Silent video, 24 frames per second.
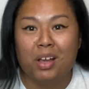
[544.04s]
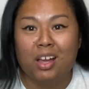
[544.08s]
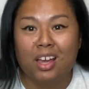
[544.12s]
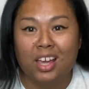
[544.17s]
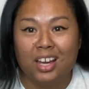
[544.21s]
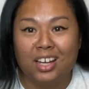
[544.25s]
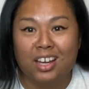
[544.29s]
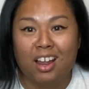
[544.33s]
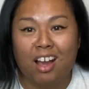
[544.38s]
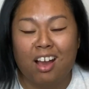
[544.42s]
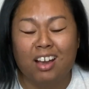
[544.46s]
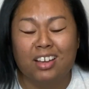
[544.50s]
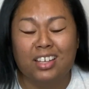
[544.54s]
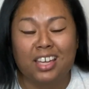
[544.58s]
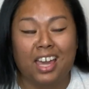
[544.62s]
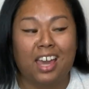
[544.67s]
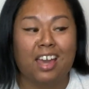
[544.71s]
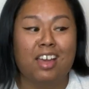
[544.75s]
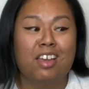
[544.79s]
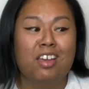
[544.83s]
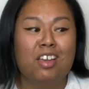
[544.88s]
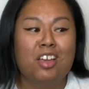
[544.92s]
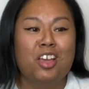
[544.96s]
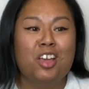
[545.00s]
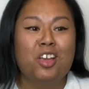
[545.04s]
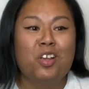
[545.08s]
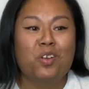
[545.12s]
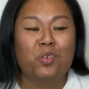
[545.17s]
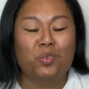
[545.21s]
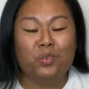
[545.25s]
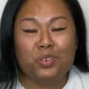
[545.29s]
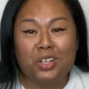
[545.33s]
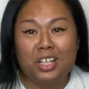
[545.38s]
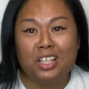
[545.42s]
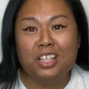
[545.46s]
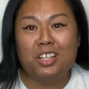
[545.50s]
and not get
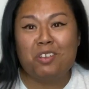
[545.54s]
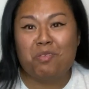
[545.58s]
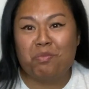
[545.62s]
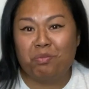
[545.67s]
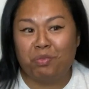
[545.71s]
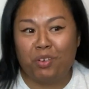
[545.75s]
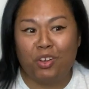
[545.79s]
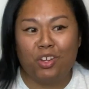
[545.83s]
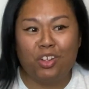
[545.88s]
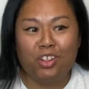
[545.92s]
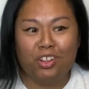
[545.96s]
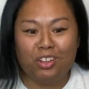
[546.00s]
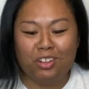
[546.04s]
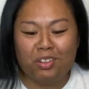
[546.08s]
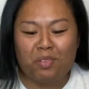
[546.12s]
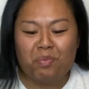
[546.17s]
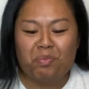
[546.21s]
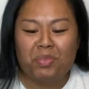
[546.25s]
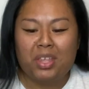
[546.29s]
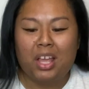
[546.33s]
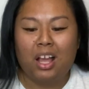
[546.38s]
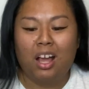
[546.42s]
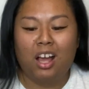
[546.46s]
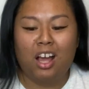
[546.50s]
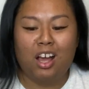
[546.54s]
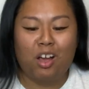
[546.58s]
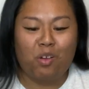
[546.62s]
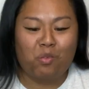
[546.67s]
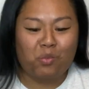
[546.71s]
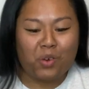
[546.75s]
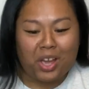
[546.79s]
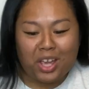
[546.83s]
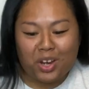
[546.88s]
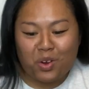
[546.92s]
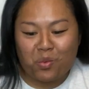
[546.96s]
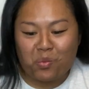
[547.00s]
really full
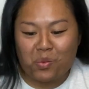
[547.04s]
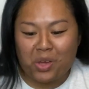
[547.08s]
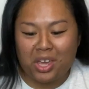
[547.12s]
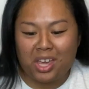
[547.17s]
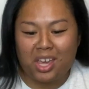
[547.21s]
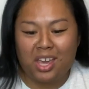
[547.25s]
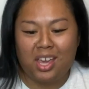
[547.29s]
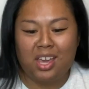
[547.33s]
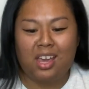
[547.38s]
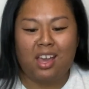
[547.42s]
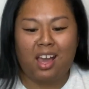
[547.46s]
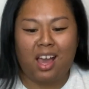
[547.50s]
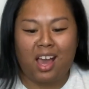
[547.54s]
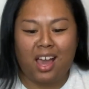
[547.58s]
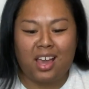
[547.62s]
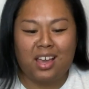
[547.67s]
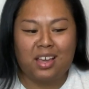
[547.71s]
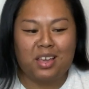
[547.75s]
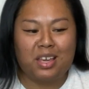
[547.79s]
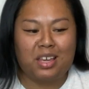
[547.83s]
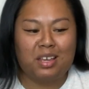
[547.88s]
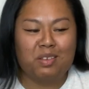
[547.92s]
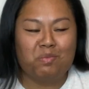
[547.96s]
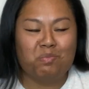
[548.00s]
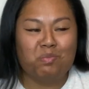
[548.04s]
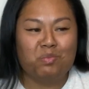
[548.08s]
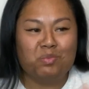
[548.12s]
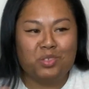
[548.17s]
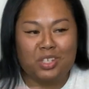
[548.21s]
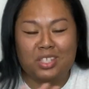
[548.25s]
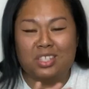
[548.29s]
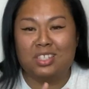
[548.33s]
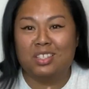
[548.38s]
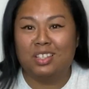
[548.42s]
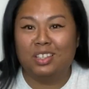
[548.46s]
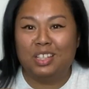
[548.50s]
right away, I
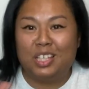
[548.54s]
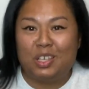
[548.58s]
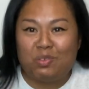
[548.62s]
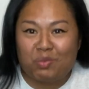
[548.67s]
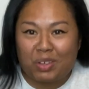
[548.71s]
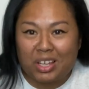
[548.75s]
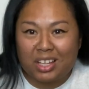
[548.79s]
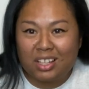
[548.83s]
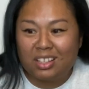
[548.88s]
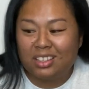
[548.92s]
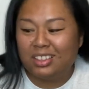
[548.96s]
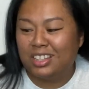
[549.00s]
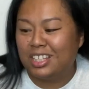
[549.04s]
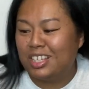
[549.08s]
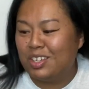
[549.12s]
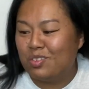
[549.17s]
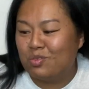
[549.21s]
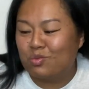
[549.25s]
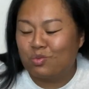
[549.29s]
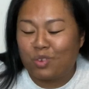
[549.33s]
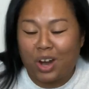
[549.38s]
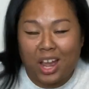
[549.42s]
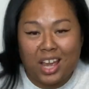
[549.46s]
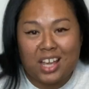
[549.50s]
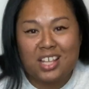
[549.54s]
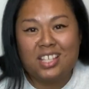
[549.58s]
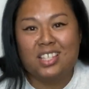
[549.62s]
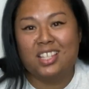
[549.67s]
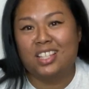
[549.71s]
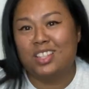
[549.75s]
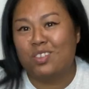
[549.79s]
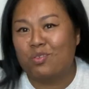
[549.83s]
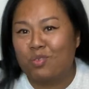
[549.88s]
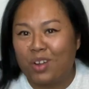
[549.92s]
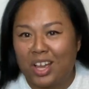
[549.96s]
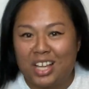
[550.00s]
just leaving the rice and
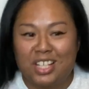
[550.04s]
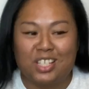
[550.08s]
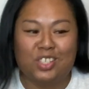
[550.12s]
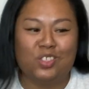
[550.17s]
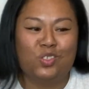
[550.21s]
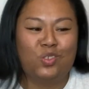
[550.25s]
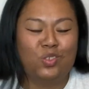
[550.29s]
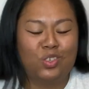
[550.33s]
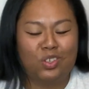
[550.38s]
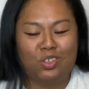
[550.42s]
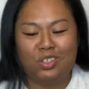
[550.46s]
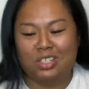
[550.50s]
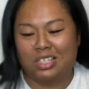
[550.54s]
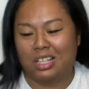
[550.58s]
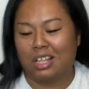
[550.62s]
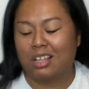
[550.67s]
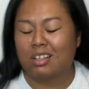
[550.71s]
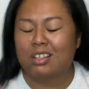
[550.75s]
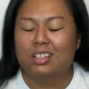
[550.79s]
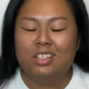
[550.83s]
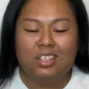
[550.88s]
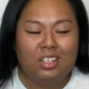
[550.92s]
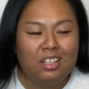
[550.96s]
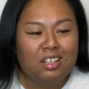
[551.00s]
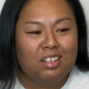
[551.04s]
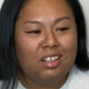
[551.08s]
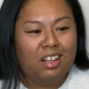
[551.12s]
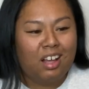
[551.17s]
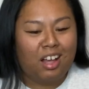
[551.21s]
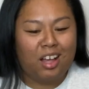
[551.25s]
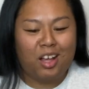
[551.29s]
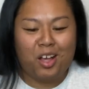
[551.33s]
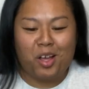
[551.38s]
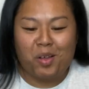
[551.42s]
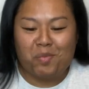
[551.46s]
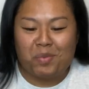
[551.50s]
the rice noodles
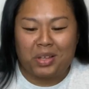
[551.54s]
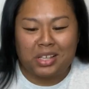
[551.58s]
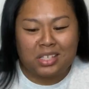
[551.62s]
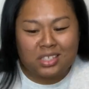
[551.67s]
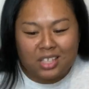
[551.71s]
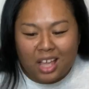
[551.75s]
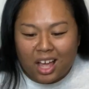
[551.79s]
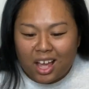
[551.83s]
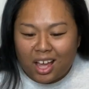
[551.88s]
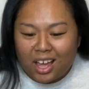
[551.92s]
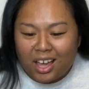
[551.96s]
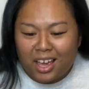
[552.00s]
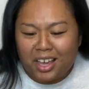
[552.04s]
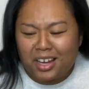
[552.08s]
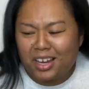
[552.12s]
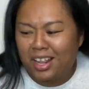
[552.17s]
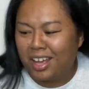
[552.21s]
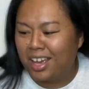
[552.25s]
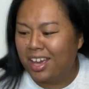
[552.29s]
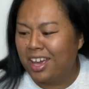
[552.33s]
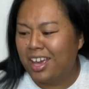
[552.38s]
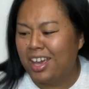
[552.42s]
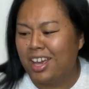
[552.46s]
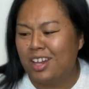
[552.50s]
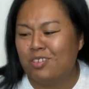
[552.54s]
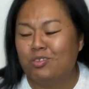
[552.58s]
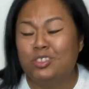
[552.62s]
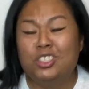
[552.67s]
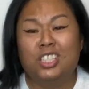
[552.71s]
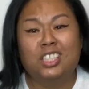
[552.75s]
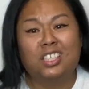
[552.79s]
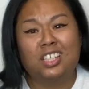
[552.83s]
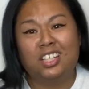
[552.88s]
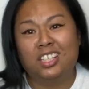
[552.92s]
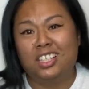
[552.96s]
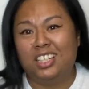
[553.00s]
aside, and we're
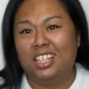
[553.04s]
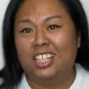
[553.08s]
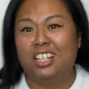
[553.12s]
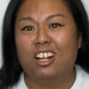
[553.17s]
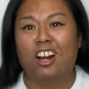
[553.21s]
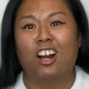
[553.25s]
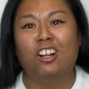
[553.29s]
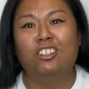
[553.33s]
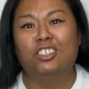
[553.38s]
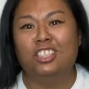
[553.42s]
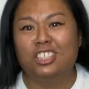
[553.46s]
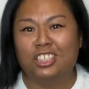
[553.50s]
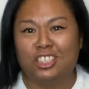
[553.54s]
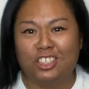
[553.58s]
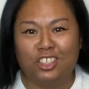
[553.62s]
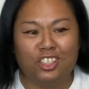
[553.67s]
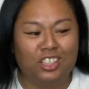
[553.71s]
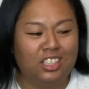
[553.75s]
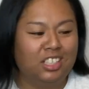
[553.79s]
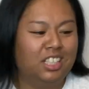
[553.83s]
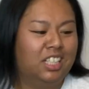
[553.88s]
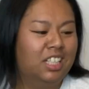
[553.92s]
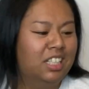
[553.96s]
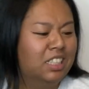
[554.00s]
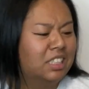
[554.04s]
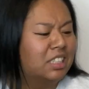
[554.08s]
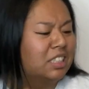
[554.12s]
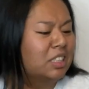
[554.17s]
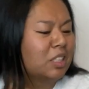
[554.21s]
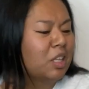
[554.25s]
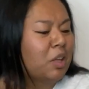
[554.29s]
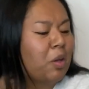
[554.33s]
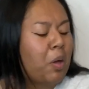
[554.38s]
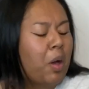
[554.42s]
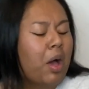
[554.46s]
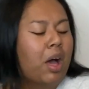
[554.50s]
just gonna eat all this goodness.
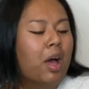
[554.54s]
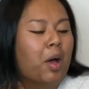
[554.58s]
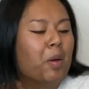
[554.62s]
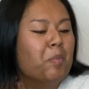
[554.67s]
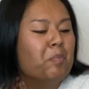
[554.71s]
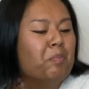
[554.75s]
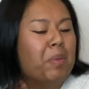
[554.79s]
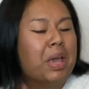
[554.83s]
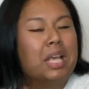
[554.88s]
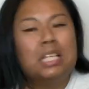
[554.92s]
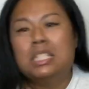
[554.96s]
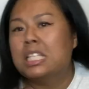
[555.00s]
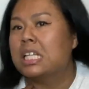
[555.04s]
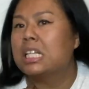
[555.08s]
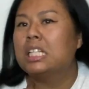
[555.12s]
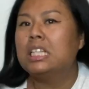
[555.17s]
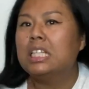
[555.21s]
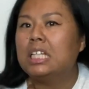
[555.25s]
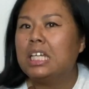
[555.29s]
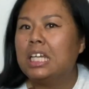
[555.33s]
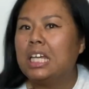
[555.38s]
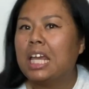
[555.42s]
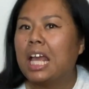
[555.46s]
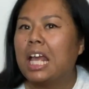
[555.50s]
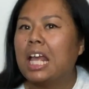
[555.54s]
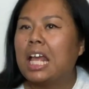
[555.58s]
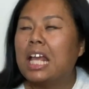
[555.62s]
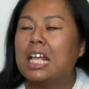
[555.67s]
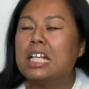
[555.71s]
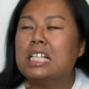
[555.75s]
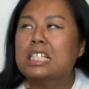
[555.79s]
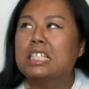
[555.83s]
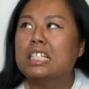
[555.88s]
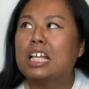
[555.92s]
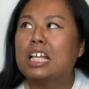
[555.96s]
Basically, as